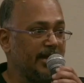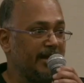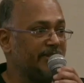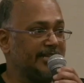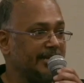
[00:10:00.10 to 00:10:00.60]

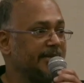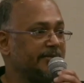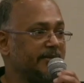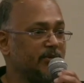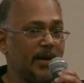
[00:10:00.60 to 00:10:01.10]
have a
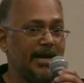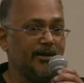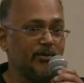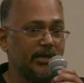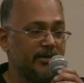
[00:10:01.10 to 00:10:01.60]
time to hand
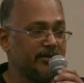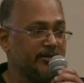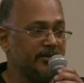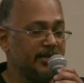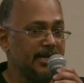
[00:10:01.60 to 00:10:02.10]
over.
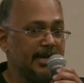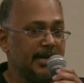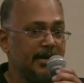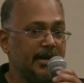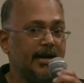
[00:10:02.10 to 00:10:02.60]

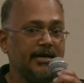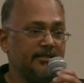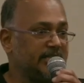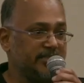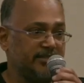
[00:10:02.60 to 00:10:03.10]

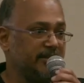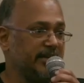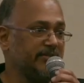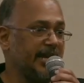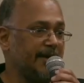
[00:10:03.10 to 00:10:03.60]
And just
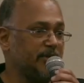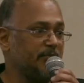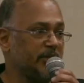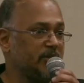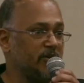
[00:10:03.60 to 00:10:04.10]
leave the
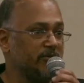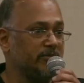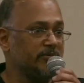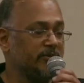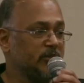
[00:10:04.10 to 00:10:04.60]
laptop and go.
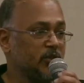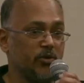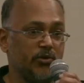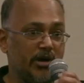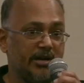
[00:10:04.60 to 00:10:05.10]
So
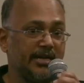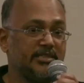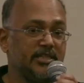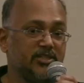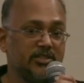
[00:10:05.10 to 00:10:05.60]
your
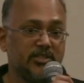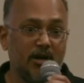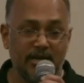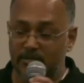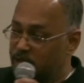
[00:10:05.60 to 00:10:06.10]
organization is
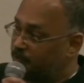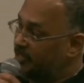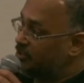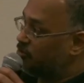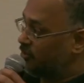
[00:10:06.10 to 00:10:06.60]
talking about
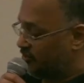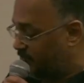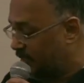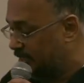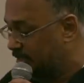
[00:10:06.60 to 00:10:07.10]
spending too much of
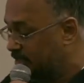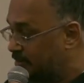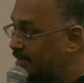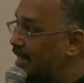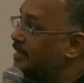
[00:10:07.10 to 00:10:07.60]
money. This is the
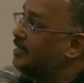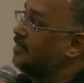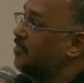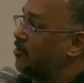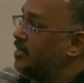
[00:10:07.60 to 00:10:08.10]
reality in
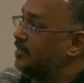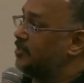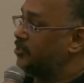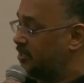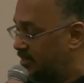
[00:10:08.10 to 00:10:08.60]
the
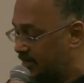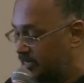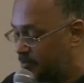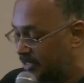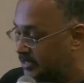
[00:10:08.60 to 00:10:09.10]
organization in an
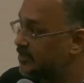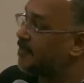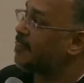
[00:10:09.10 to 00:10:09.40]
enterprise.